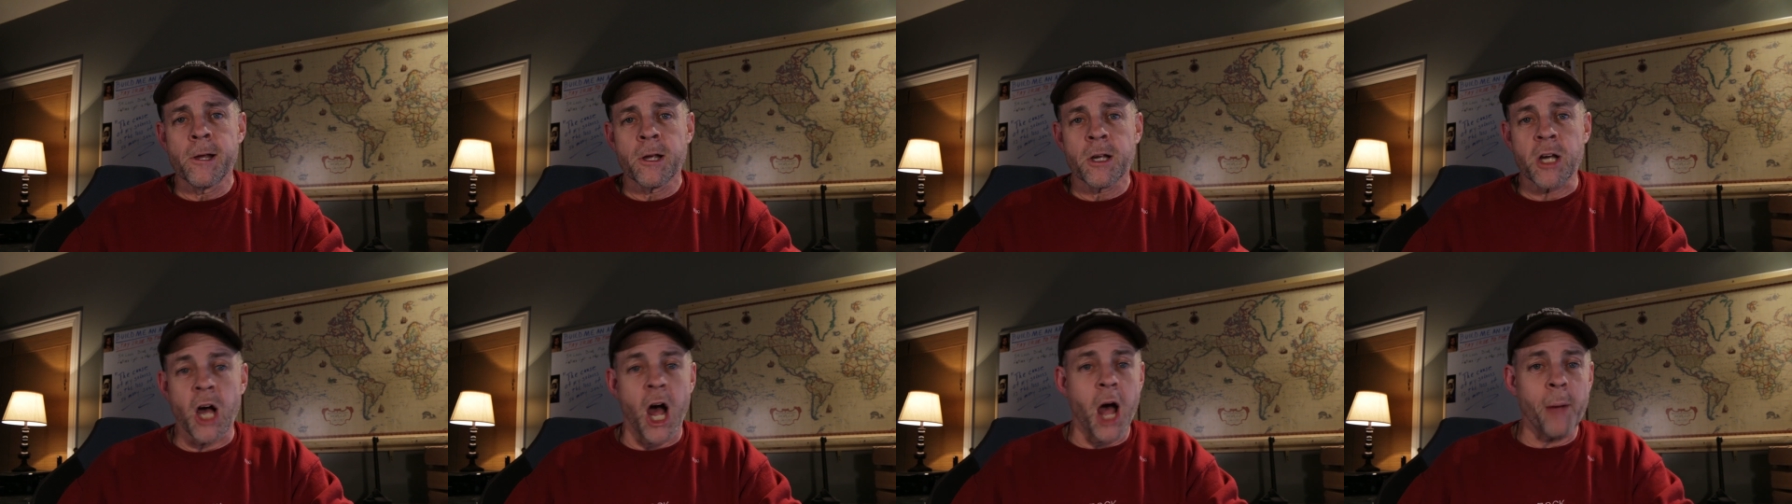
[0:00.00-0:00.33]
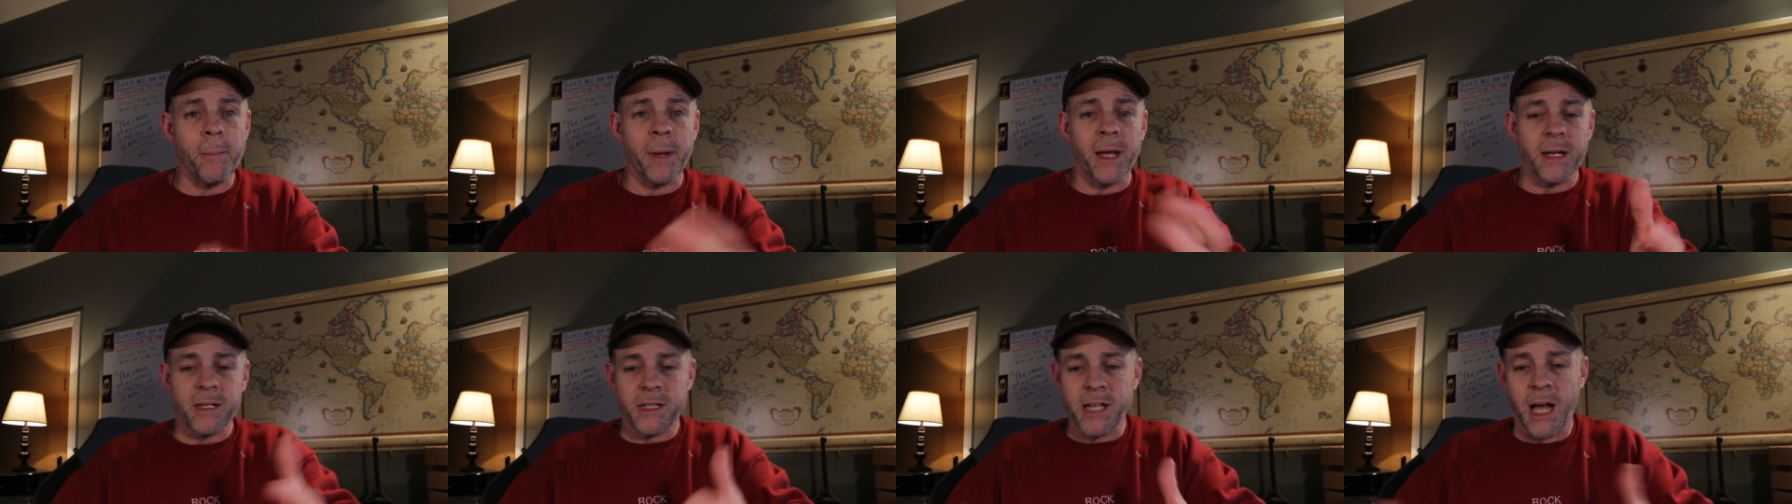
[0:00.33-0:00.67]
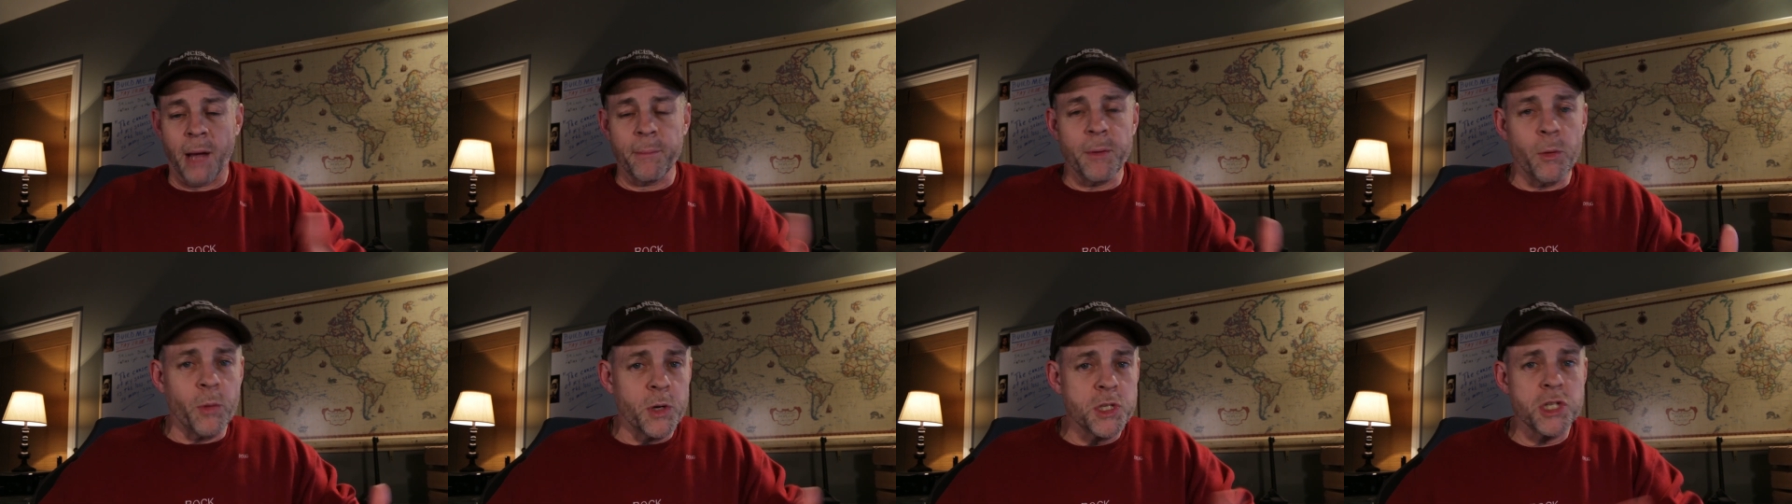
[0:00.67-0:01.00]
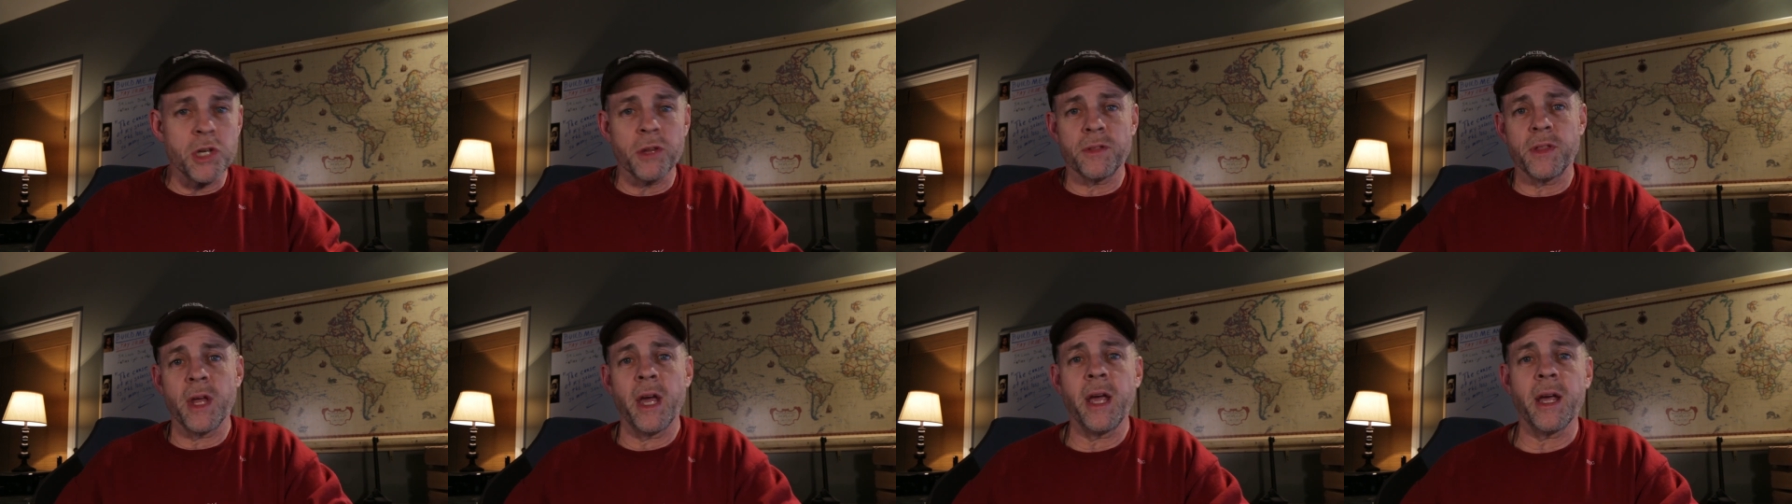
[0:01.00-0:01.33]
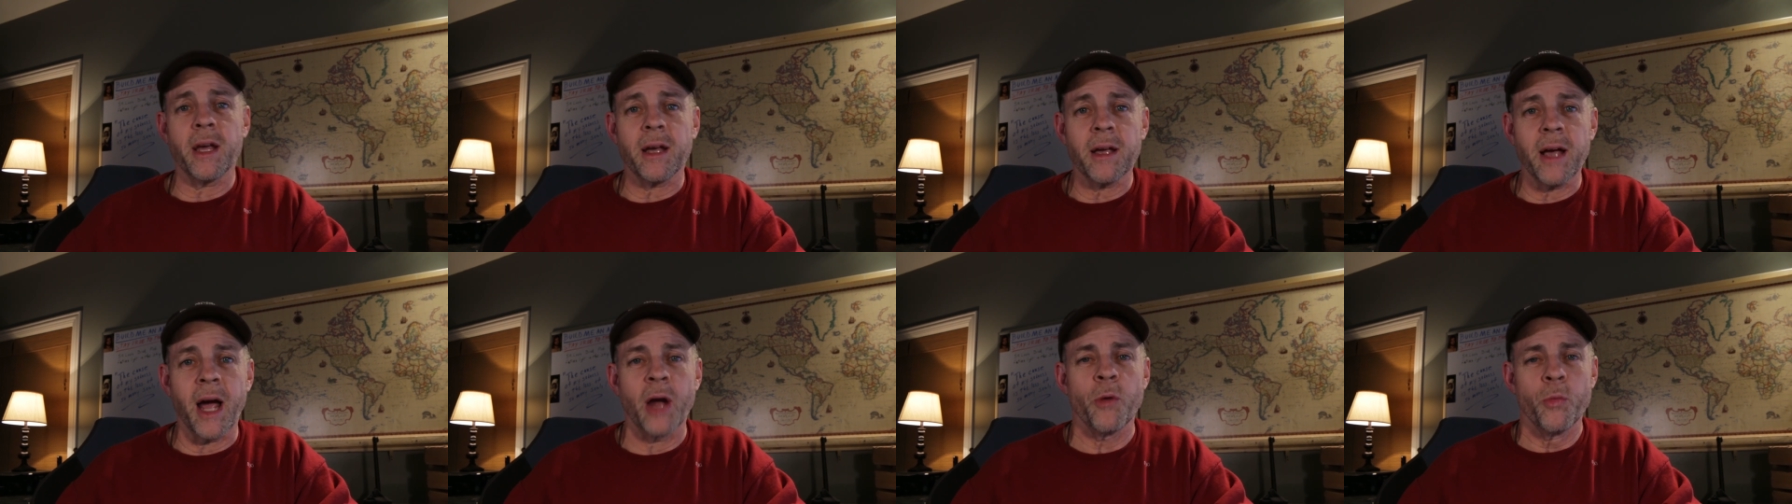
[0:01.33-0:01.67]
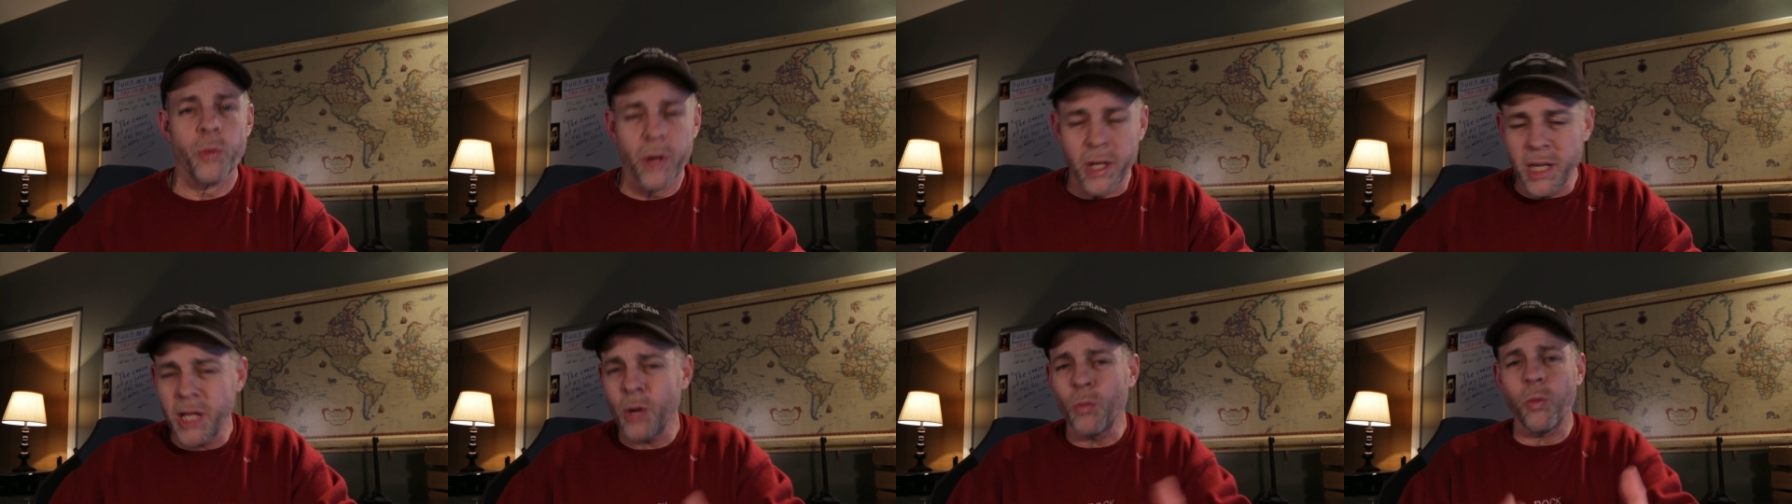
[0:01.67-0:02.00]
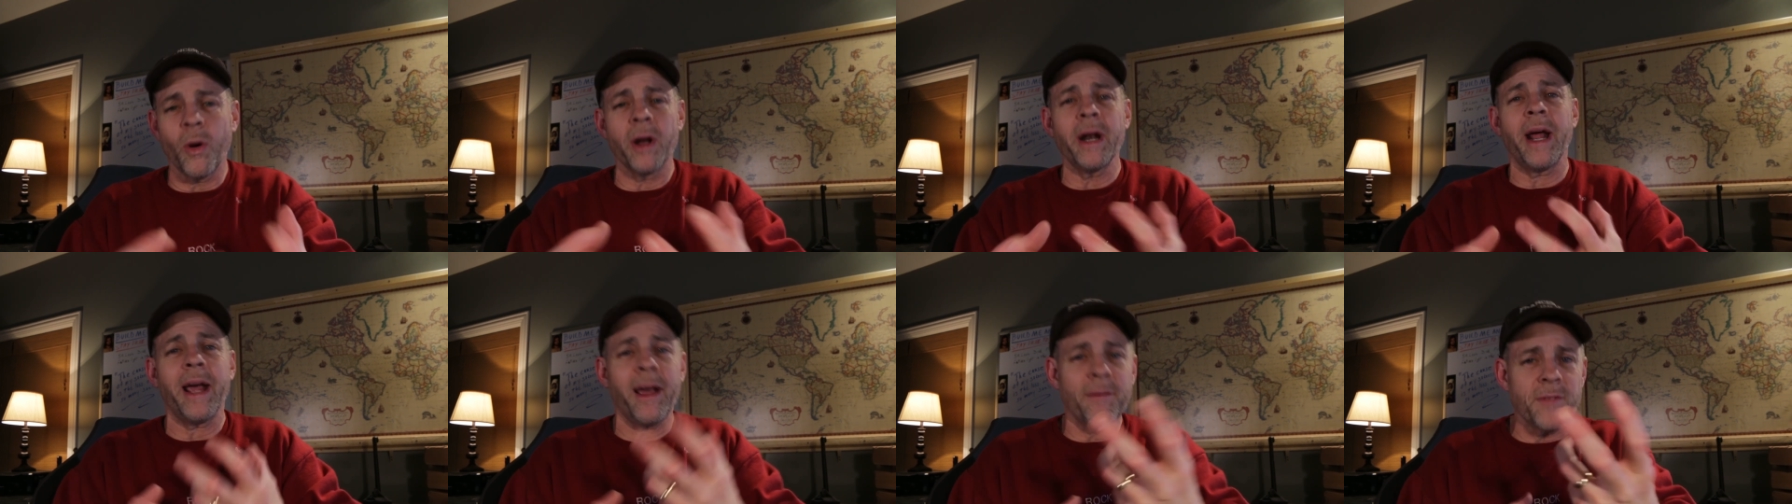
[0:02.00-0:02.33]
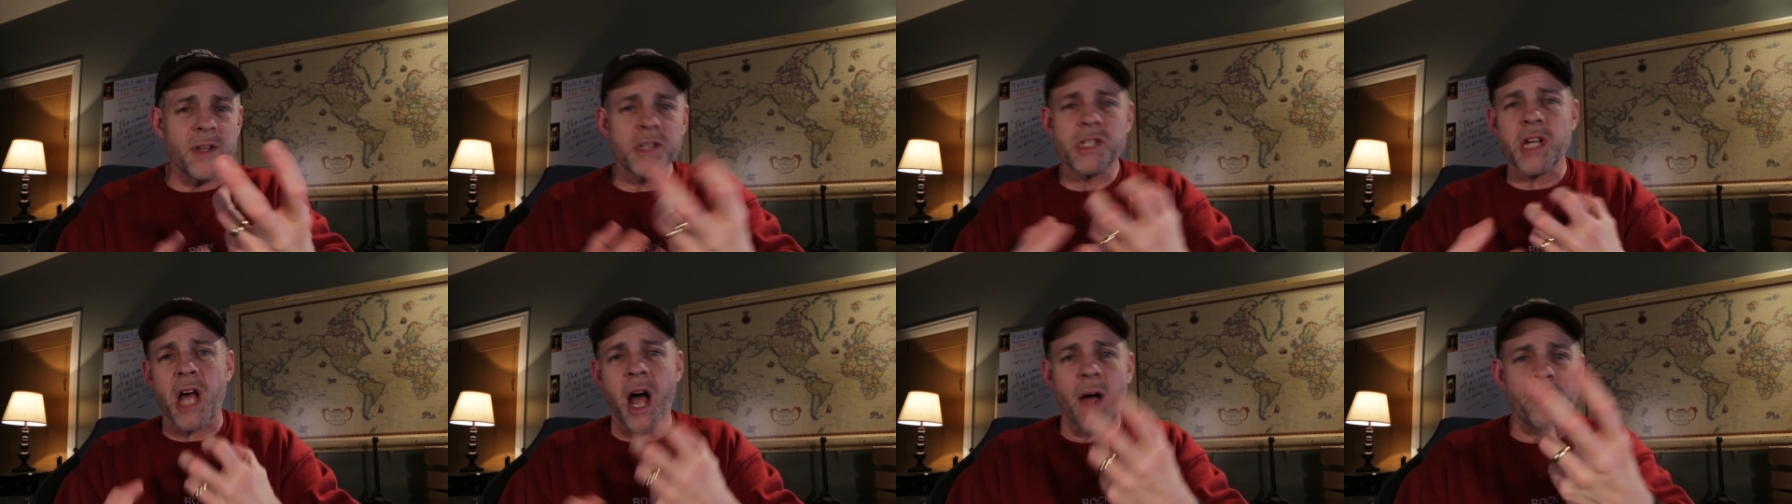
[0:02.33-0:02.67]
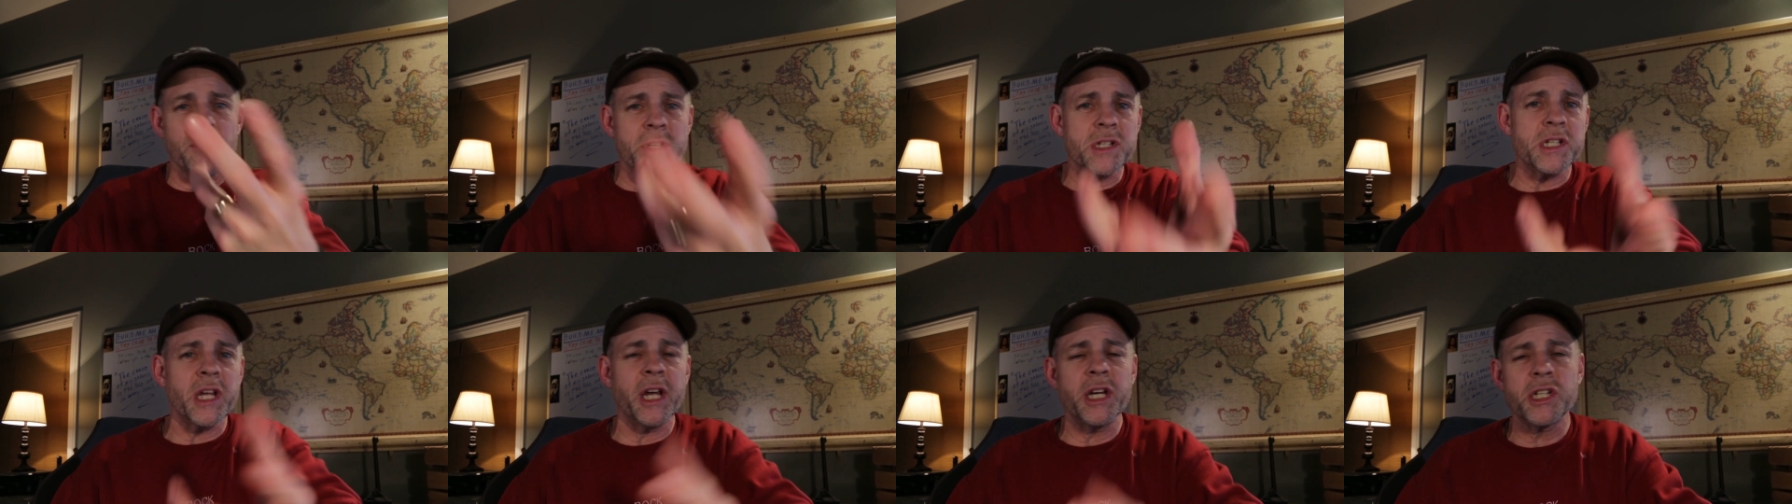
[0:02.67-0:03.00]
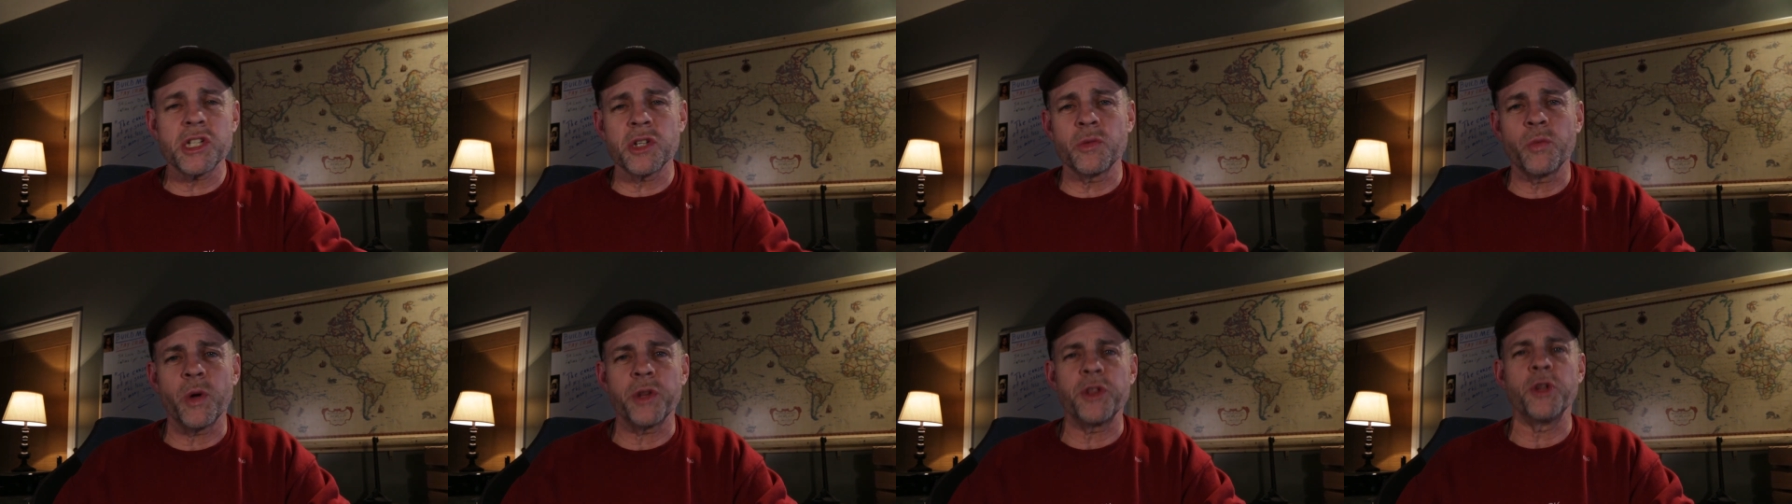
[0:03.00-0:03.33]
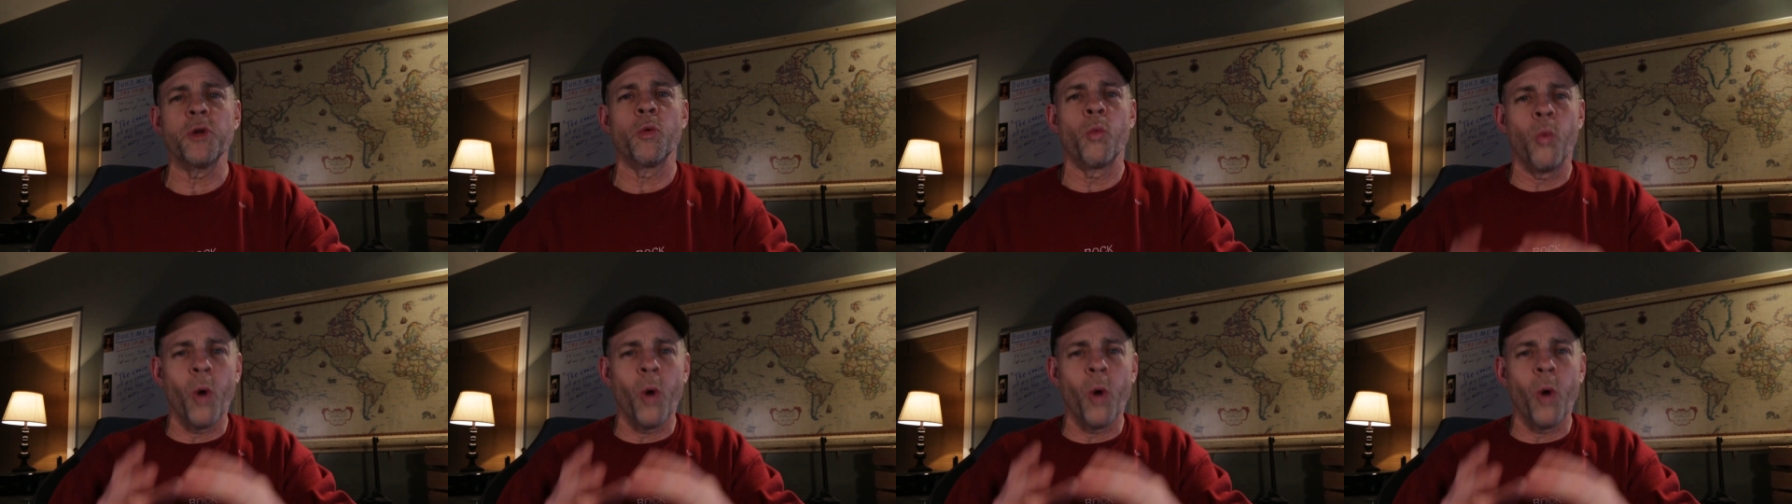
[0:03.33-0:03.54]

Comment, tell me what you think. I really want to have this conversation with you.